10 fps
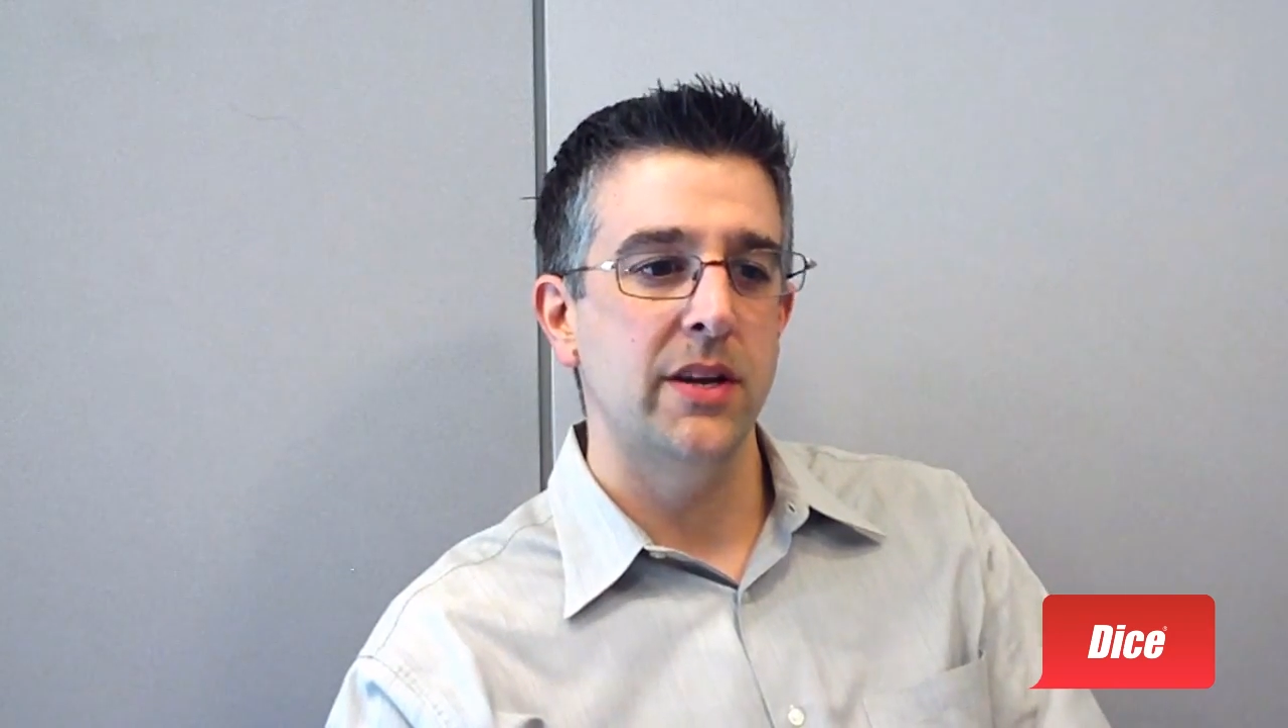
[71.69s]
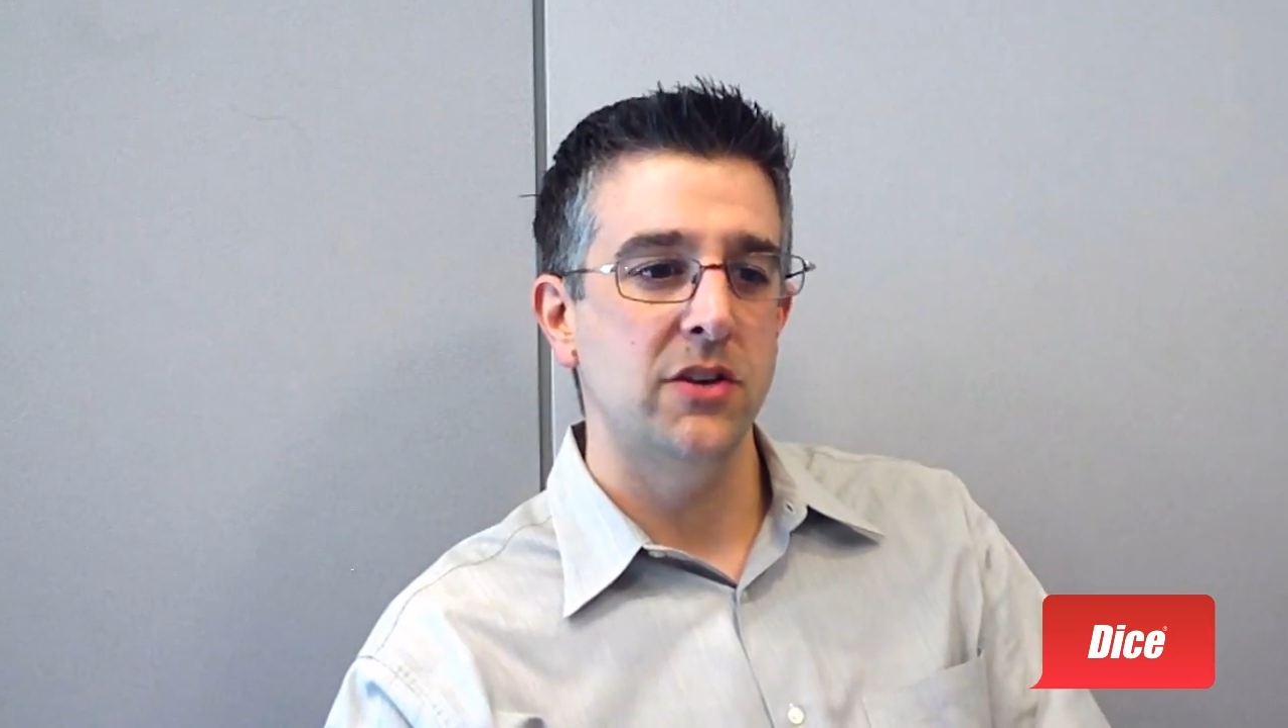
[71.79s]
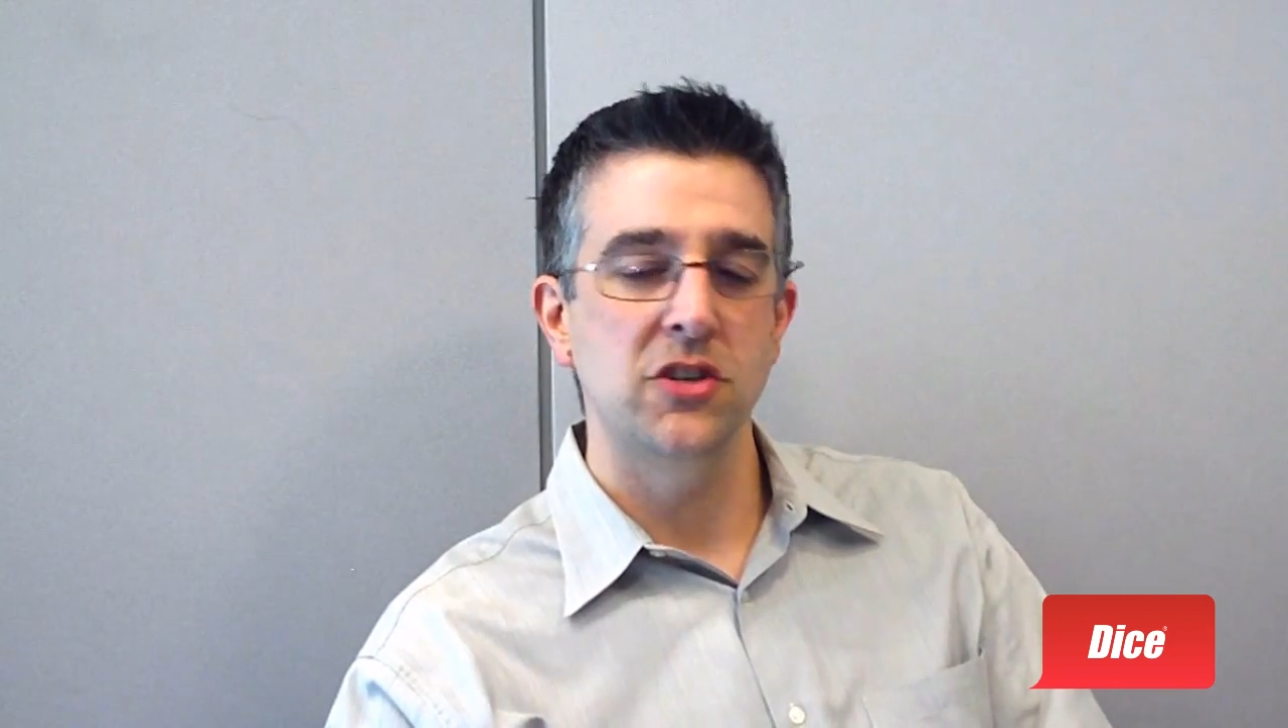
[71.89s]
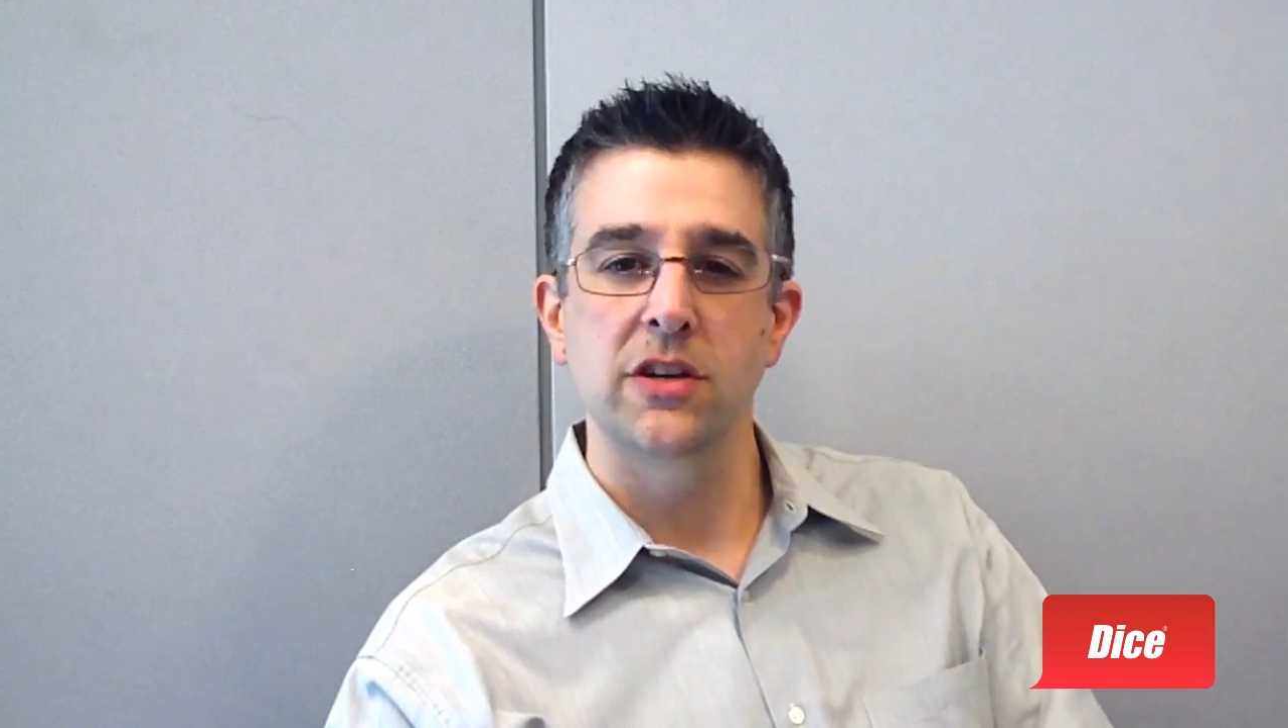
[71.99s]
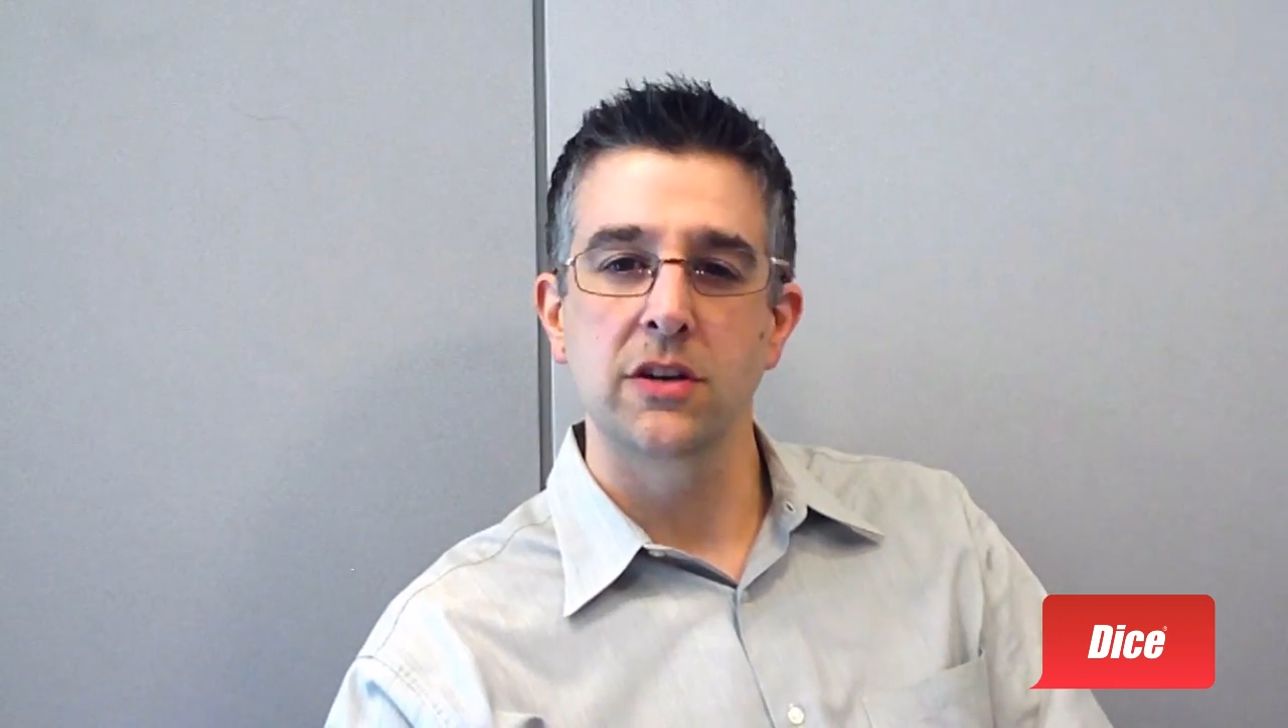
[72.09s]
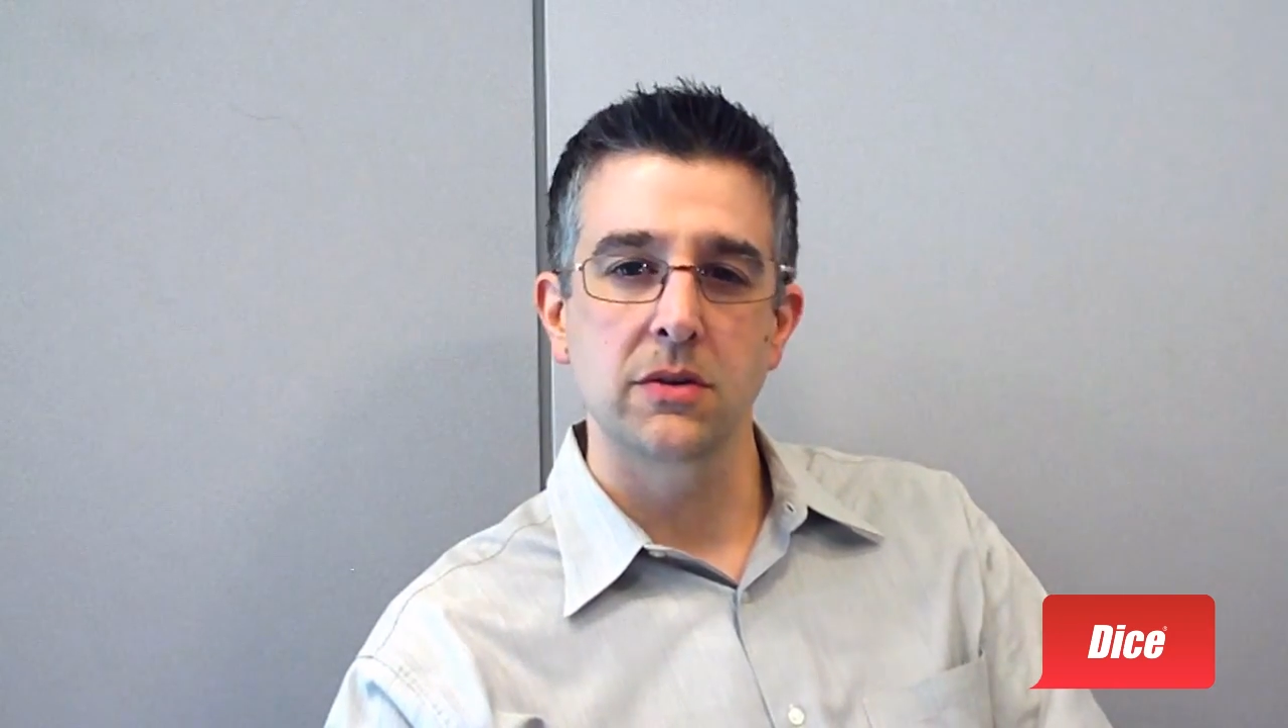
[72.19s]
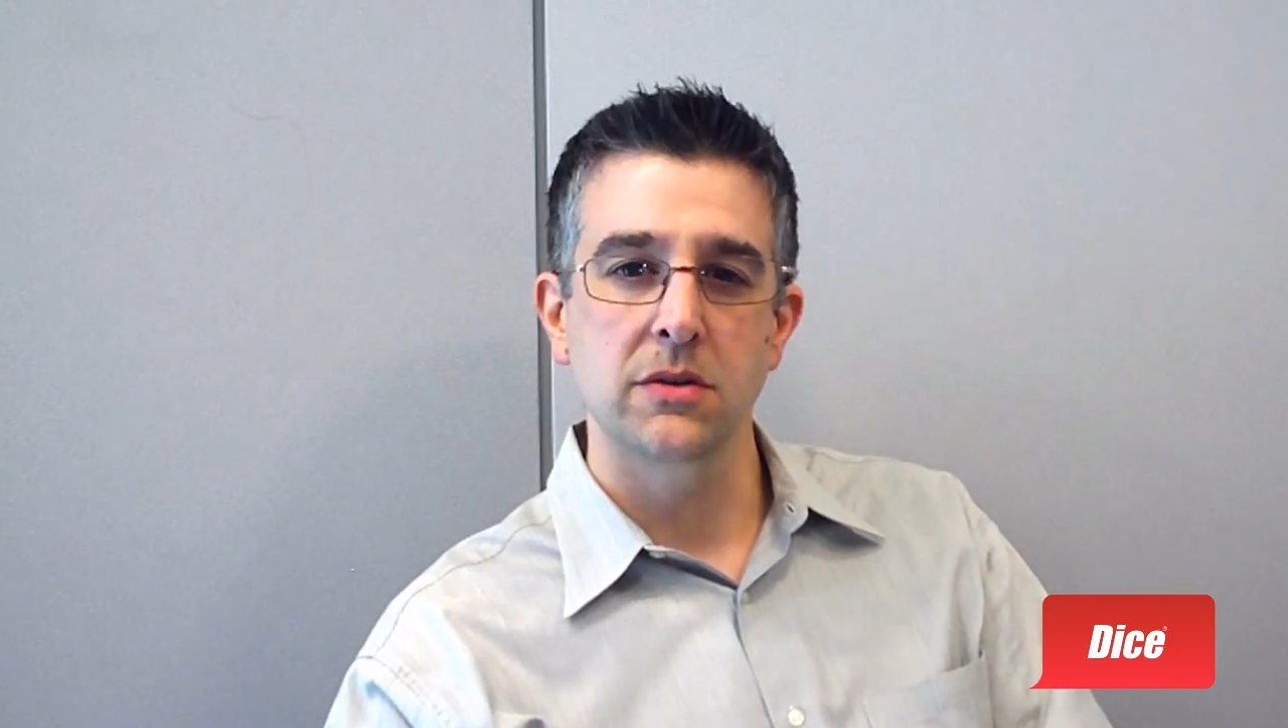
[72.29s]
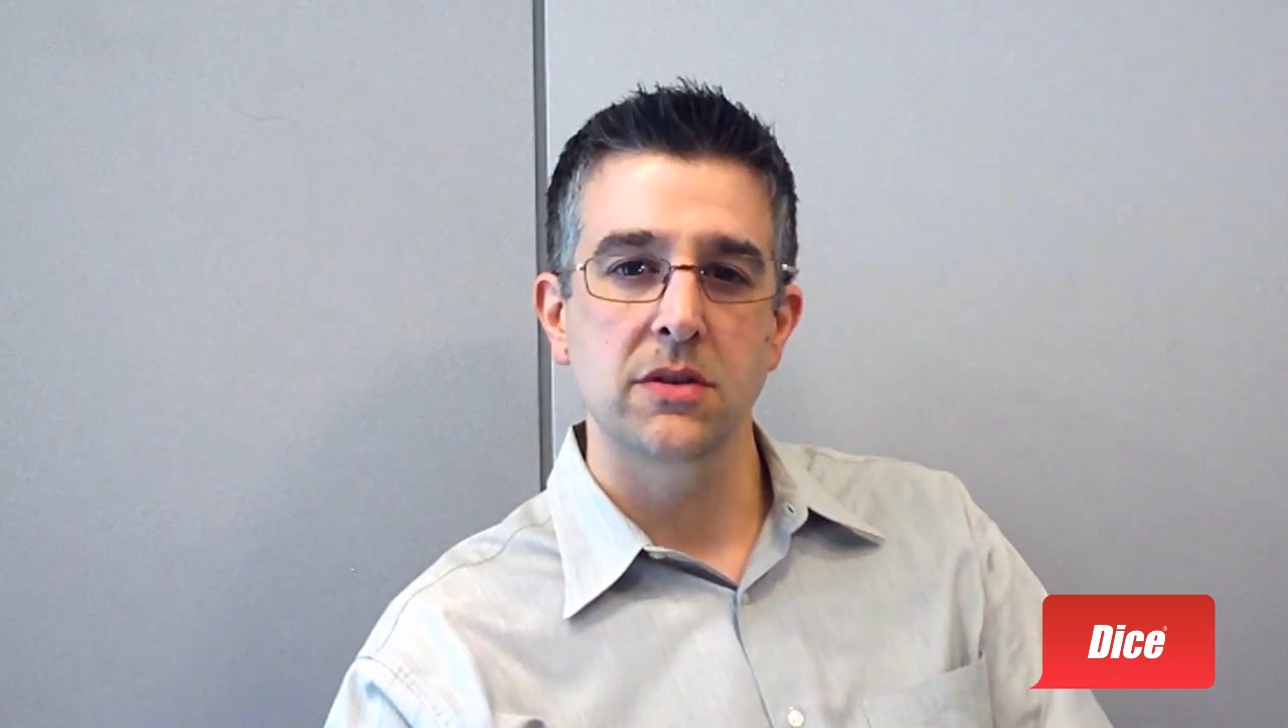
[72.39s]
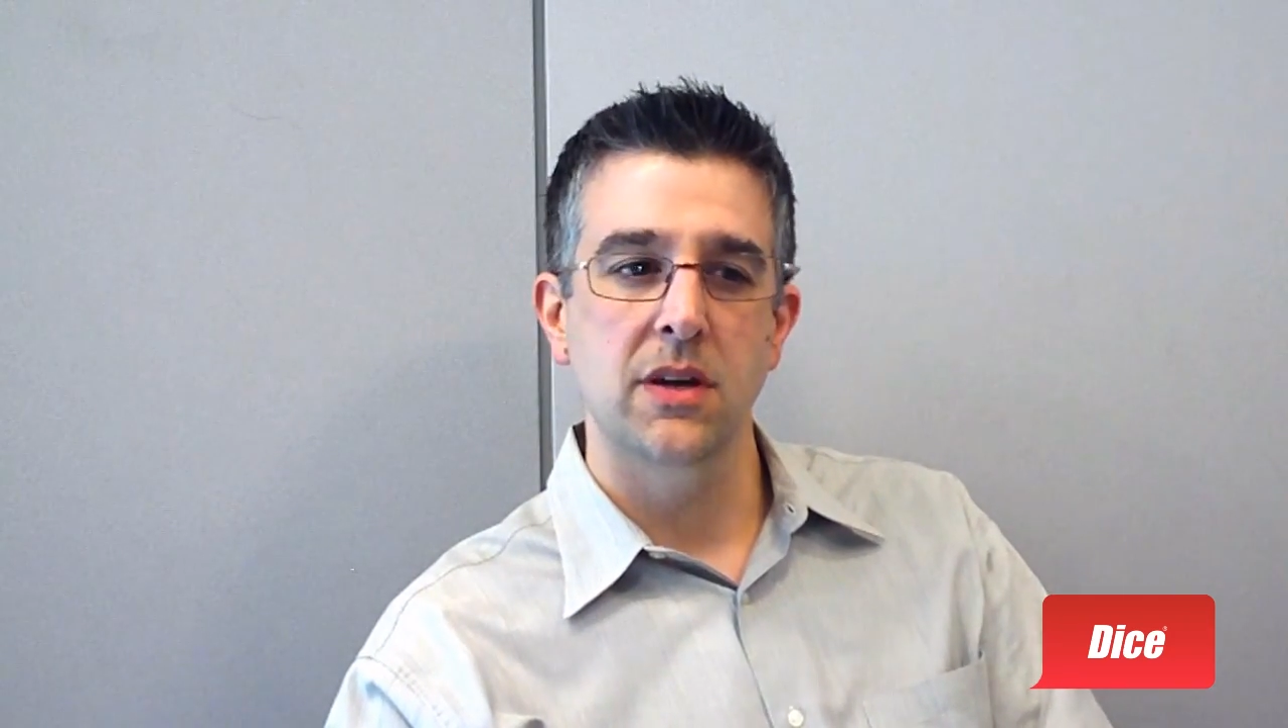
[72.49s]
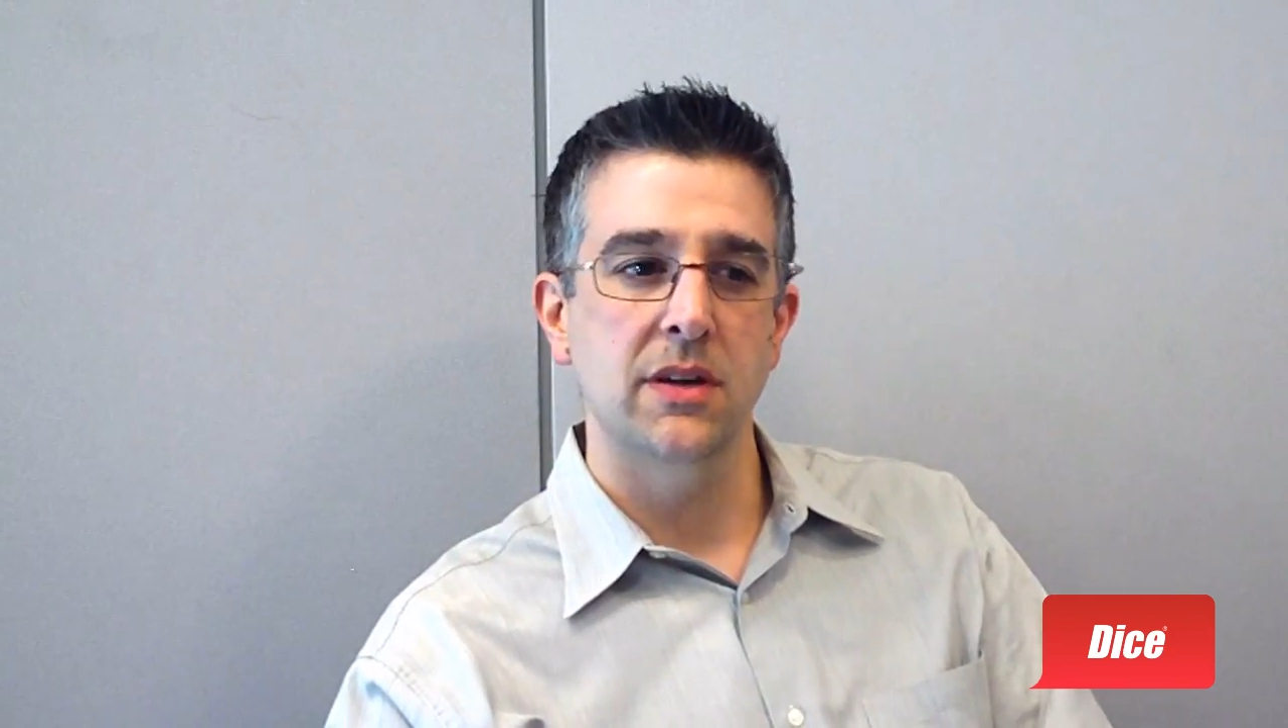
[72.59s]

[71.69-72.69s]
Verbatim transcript: engineers,